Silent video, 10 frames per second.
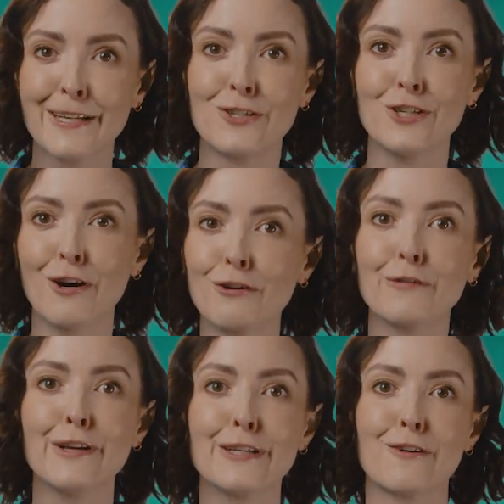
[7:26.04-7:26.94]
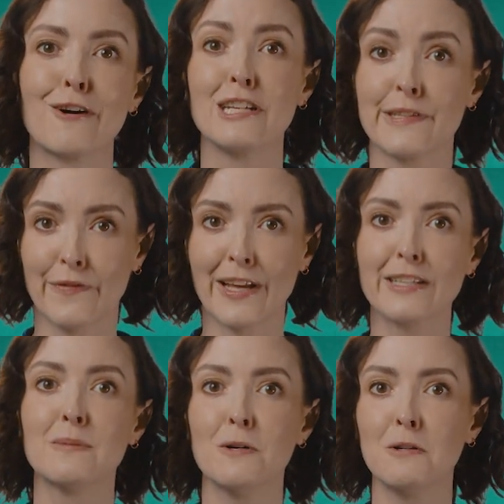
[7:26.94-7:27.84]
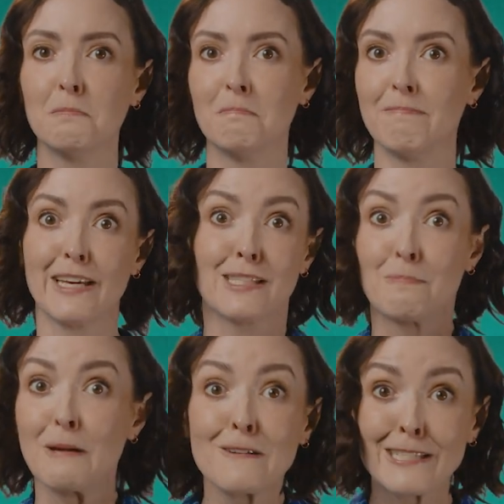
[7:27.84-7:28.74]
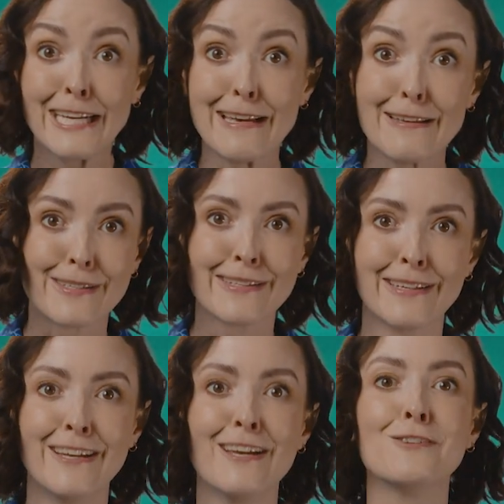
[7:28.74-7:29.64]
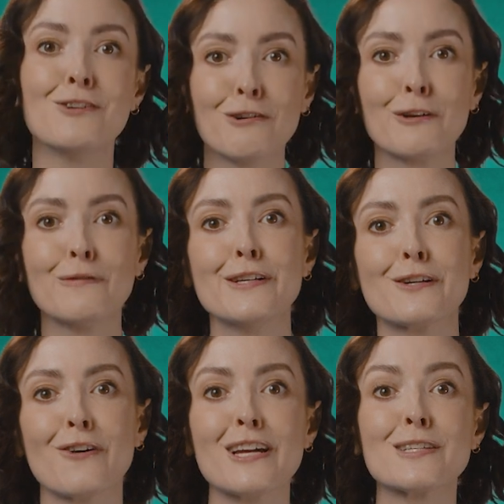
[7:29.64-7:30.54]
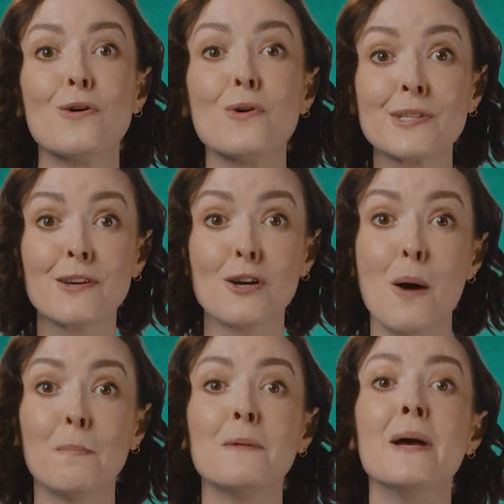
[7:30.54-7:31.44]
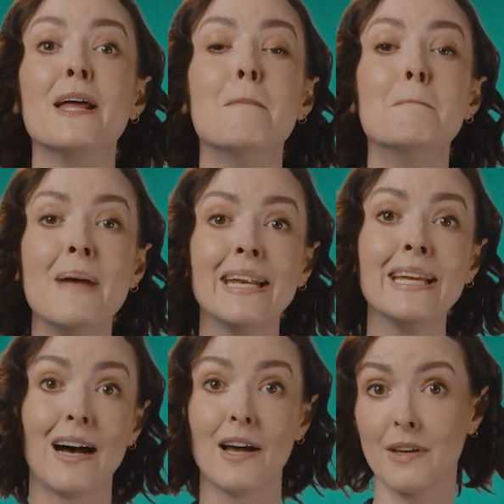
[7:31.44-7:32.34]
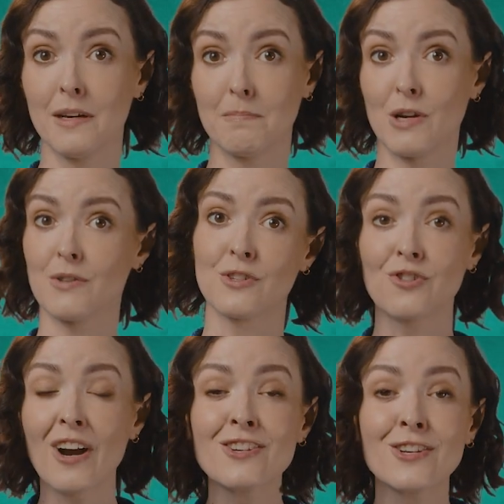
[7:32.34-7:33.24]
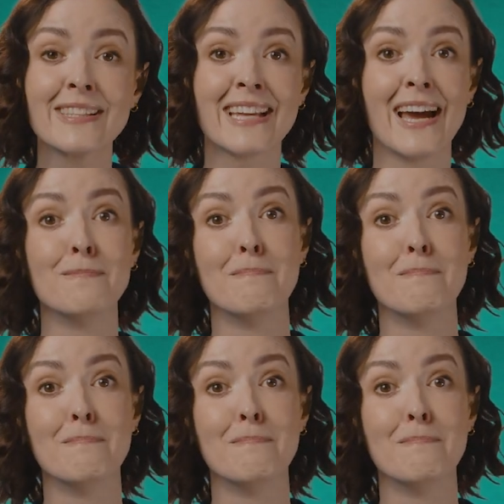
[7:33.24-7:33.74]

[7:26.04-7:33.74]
geography degree is flexible, that's because it is. Geography degrees also complement many other concentrations and